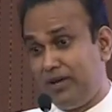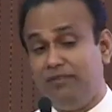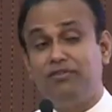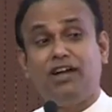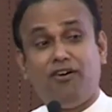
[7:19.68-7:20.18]

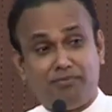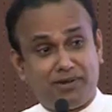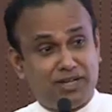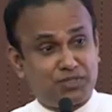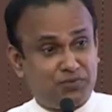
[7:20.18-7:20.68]
Every government
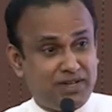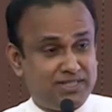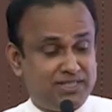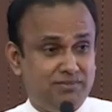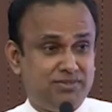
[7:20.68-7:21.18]
has to face the
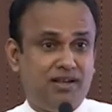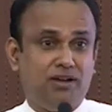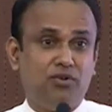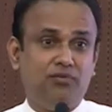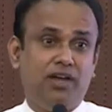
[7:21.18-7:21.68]
same
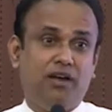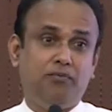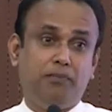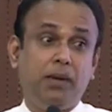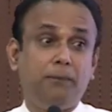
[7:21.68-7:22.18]
scenario. We
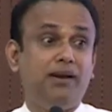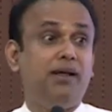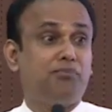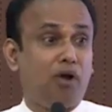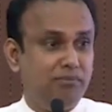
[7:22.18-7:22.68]
have people
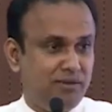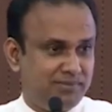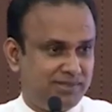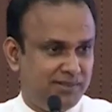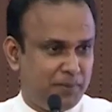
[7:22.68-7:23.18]
and
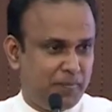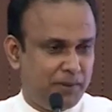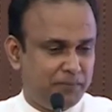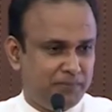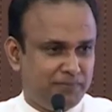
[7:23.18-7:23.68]
problems.
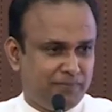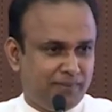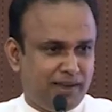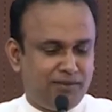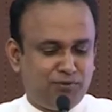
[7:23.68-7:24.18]

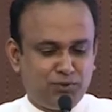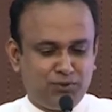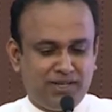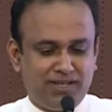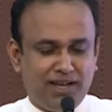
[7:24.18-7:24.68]

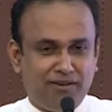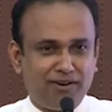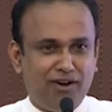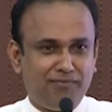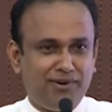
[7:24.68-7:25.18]
Unfortunately, our
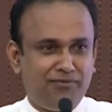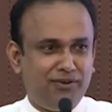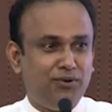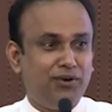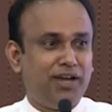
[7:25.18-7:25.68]
government, we
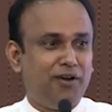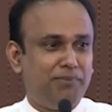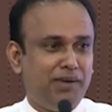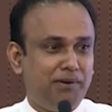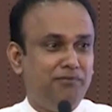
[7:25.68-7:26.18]
don't have
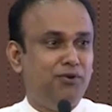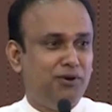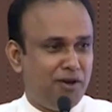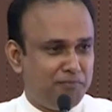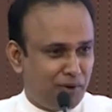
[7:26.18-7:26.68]
people, we
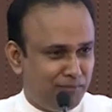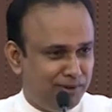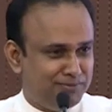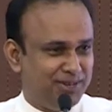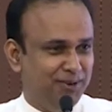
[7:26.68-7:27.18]
only have
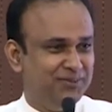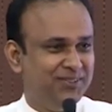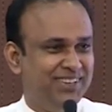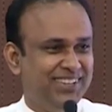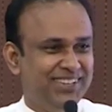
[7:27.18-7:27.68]
problems now.
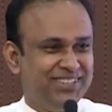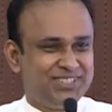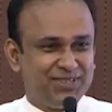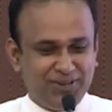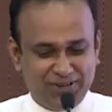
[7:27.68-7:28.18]

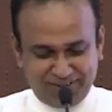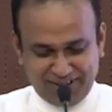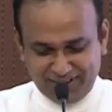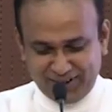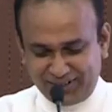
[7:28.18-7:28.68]
So we
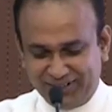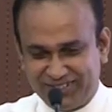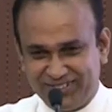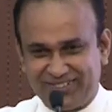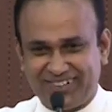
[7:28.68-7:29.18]
have a lot of
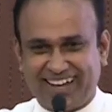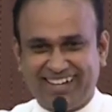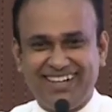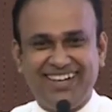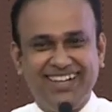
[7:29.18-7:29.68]
issues to
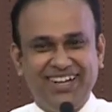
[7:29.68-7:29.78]
tackle.